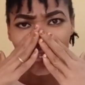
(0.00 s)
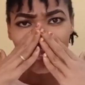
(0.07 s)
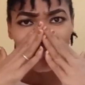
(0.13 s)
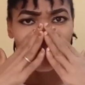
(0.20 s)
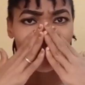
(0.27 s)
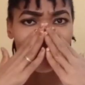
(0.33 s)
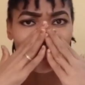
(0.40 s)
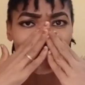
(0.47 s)

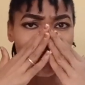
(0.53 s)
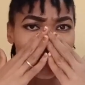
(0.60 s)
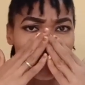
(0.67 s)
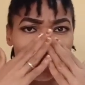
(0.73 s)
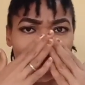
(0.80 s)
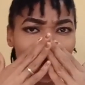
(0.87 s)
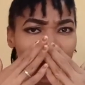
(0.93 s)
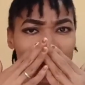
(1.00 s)
they're always
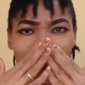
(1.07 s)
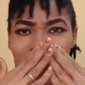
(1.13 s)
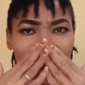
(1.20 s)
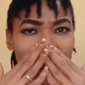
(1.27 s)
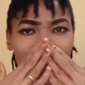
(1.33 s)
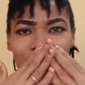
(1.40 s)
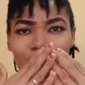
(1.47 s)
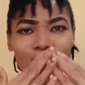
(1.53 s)
closing
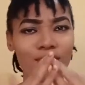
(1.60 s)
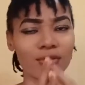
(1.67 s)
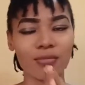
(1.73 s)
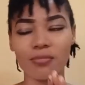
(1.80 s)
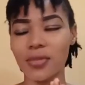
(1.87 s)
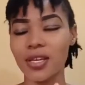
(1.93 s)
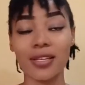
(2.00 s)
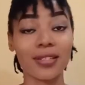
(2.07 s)
their nose.
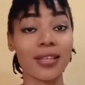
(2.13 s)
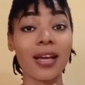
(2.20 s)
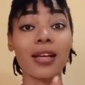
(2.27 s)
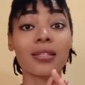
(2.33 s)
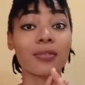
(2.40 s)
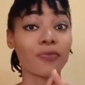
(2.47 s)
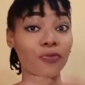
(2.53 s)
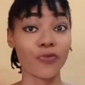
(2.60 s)
Man,
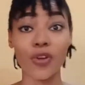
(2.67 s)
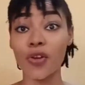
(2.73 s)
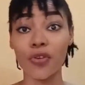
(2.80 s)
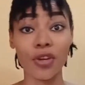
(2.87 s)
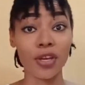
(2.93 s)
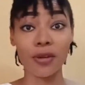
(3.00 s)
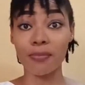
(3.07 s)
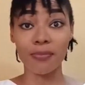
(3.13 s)
that's
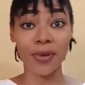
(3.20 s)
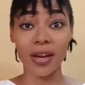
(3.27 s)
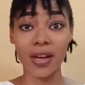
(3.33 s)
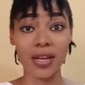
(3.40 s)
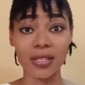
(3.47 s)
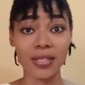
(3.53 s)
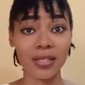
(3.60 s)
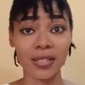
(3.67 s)
very
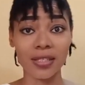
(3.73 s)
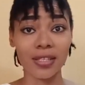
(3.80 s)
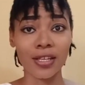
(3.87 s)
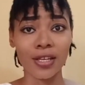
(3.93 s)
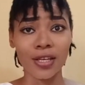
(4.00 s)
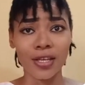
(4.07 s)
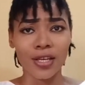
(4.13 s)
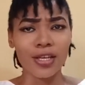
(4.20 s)
embarrassing.
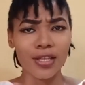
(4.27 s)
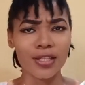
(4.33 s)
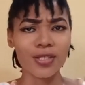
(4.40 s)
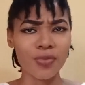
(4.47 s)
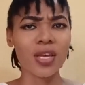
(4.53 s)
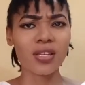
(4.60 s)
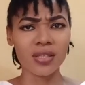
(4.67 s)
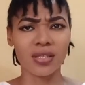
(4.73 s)
It
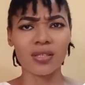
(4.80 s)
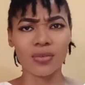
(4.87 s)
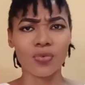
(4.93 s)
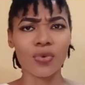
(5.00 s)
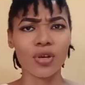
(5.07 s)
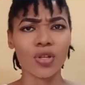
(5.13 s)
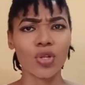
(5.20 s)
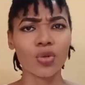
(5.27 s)
makes
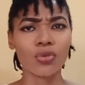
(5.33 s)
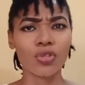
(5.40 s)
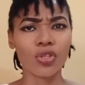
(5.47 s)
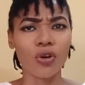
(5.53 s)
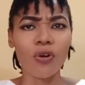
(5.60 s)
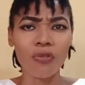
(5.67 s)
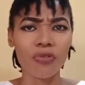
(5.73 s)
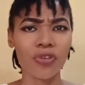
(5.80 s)
one lose
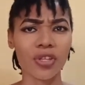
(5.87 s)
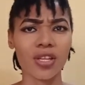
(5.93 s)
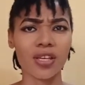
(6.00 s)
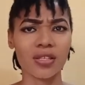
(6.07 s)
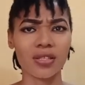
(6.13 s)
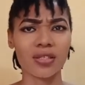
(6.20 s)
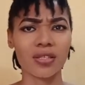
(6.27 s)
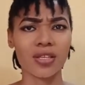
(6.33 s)

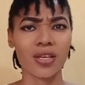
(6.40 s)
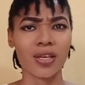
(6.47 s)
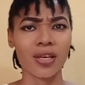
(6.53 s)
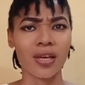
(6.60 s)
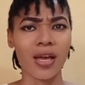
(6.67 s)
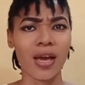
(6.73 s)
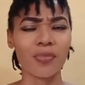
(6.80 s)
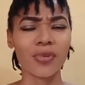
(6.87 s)
confidence.
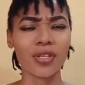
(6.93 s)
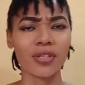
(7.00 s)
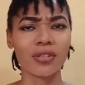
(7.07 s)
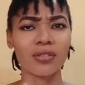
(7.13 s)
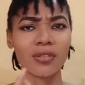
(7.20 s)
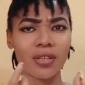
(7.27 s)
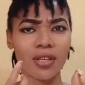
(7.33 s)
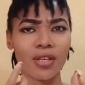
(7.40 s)
You
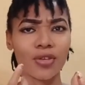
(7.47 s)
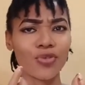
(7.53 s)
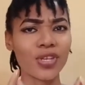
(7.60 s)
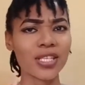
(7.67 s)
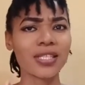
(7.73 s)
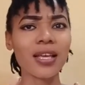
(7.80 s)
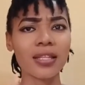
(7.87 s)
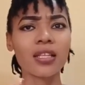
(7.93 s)

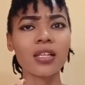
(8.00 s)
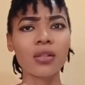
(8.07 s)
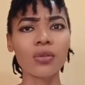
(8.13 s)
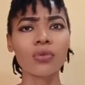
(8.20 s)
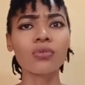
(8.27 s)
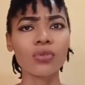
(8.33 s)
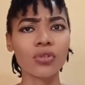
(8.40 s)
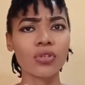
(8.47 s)
instantly
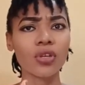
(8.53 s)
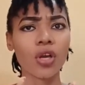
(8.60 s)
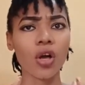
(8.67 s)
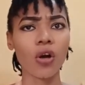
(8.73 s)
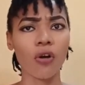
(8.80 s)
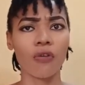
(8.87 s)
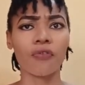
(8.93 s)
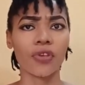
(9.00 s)
lose
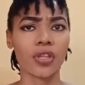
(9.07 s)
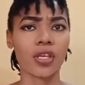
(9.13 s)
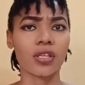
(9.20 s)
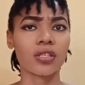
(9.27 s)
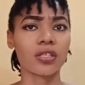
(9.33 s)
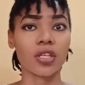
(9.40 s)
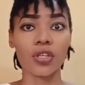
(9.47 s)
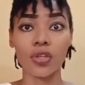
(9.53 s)

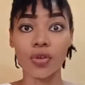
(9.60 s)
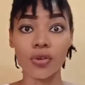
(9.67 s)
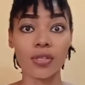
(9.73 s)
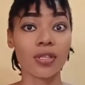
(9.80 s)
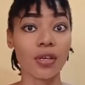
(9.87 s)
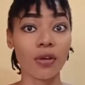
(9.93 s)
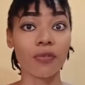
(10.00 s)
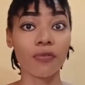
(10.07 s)
confidence in
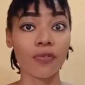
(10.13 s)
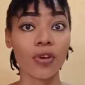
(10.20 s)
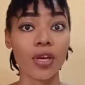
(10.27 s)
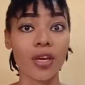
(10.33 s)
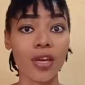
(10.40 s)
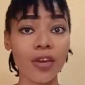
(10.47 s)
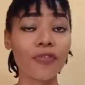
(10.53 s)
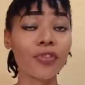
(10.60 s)
yourself.
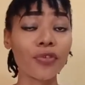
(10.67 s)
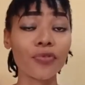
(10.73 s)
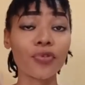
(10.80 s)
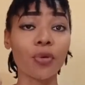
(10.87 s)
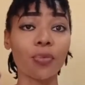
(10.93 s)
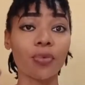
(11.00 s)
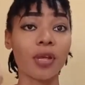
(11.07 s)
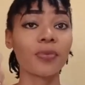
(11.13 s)
Even if
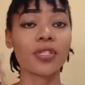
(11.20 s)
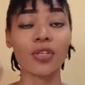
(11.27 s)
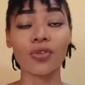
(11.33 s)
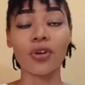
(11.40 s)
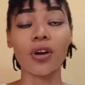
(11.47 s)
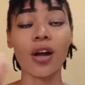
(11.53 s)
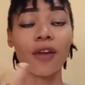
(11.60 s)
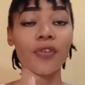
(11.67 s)
let me say
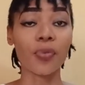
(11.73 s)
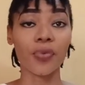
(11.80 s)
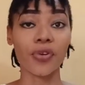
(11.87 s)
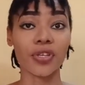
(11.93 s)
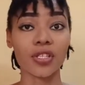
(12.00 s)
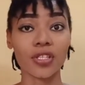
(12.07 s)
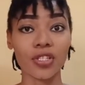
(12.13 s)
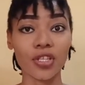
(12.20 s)
you have a
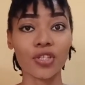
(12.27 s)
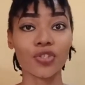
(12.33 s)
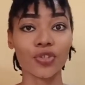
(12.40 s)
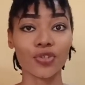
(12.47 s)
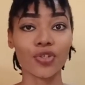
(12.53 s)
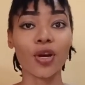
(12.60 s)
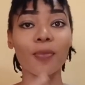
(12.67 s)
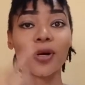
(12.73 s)
presentation,
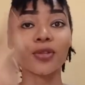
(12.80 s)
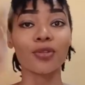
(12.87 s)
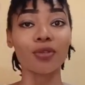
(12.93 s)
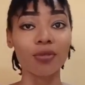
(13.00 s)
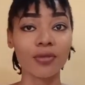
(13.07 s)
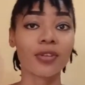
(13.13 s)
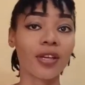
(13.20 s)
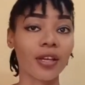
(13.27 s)
you're about
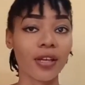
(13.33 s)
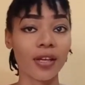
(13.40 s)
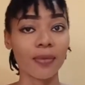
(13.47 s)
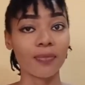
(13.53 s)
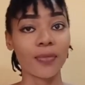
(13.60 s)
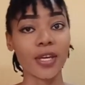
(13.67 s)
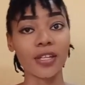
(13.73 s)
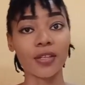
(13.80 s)

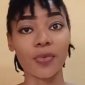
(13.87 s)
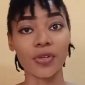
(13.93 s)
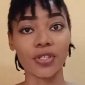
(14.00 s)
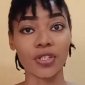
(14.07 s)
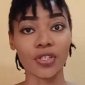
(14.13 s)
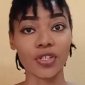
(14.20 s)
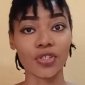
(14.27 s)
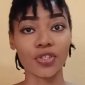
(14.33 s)
making a
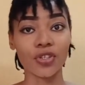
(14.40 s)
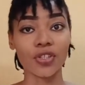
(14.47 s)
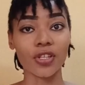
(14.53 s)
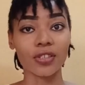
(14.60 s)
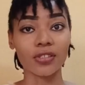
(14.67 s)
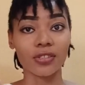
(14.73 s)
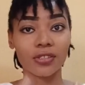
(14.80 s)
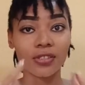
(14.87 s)
presentation
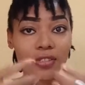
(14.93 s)
and